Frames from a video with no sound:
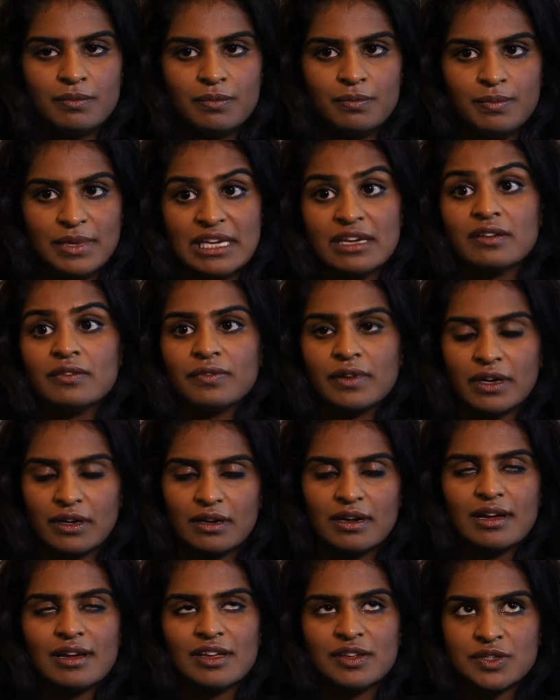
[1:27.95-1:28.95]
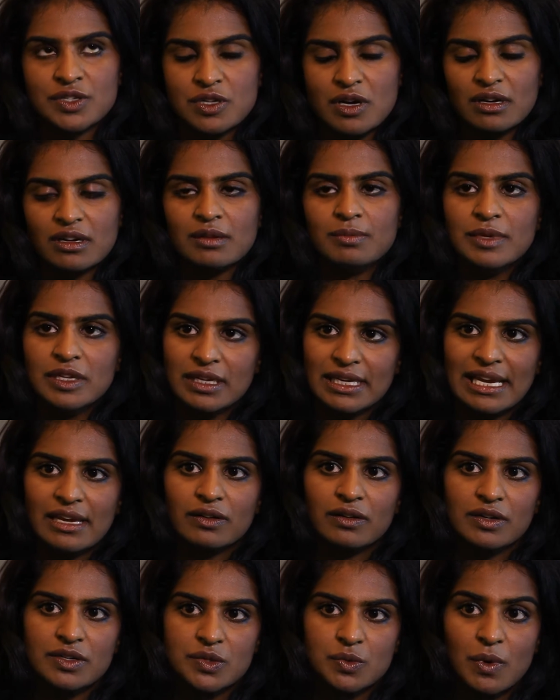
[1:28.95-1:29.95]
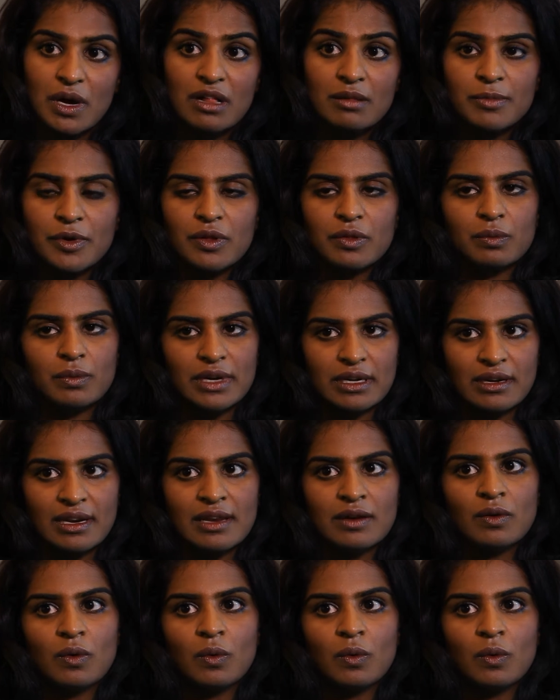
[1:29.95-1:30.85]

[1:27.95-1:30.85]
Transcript: being a strong communicator as well, both written and